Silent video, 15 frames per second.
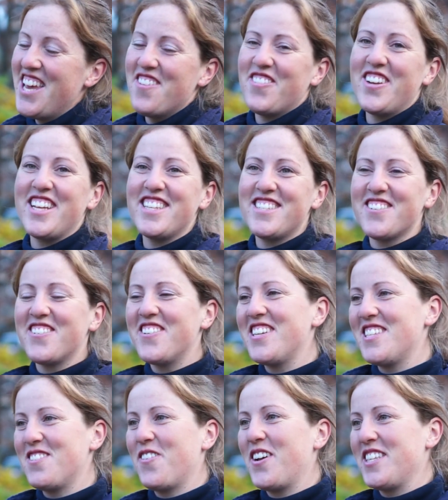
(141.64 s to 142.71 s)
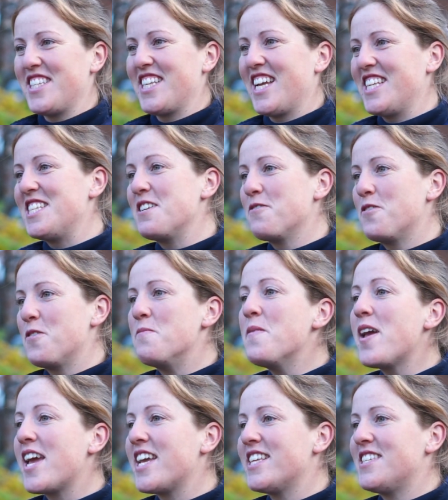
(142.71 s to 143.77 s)
But it's always fascinating for
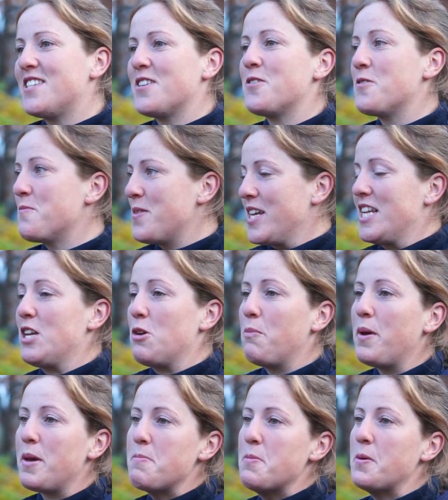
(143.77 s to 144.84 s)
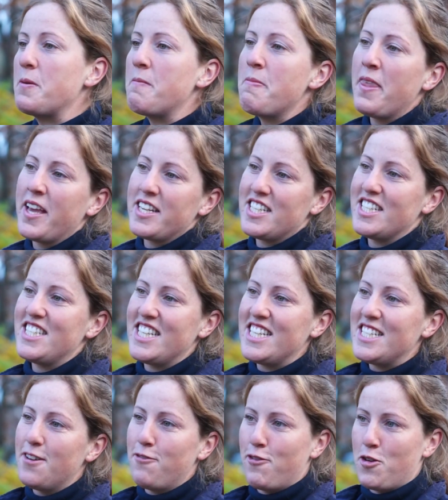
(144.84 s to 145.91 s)
me to meet new people, to see
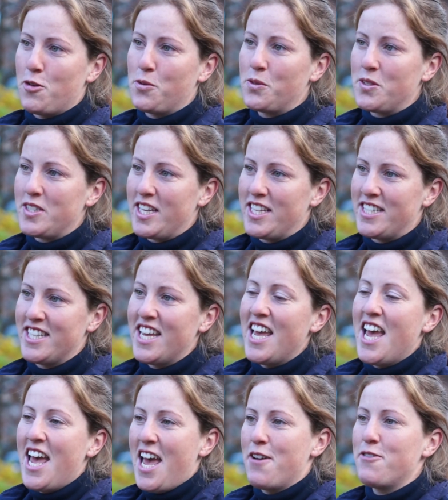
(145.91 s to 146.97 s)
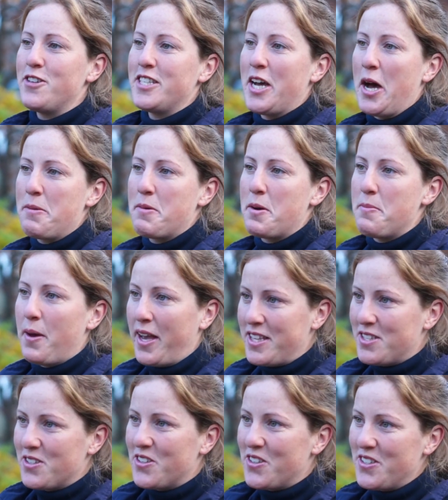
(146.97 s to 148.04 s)
different horses. Every time I
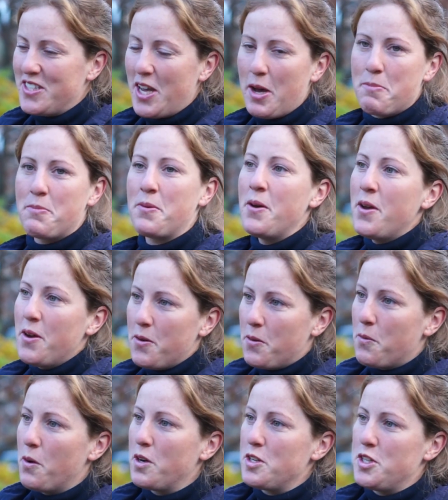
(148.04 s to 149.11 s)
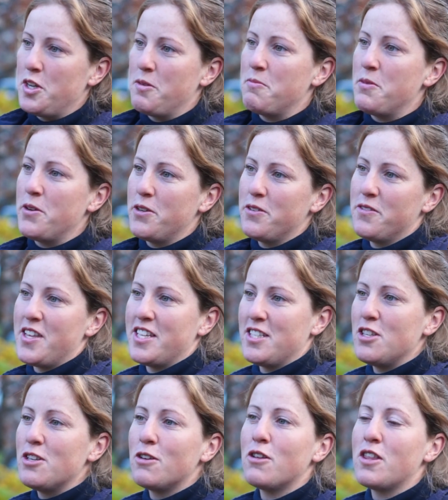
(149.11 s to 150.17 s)
paint a horse up, watch it move,
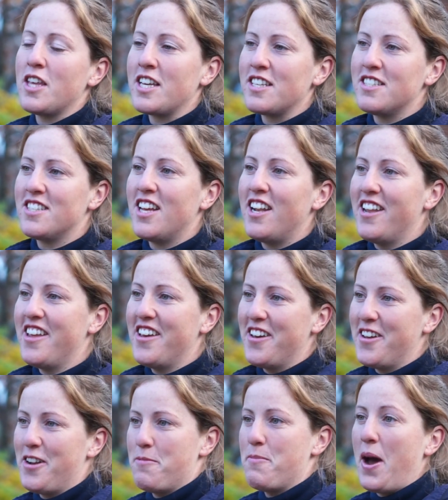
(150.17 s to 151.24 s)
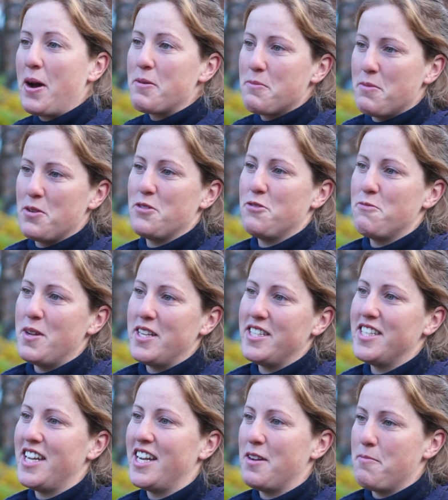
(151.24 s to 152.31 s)
there's new things to learn about
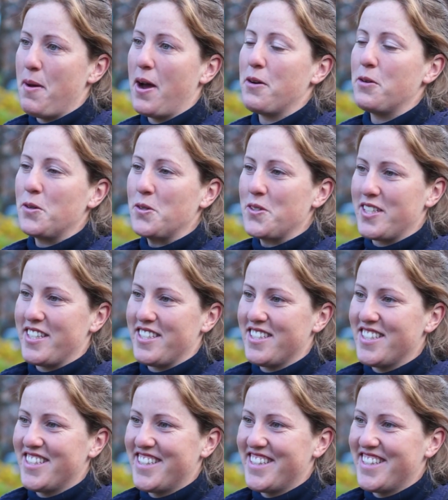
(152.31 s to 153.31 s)
movement and about horses.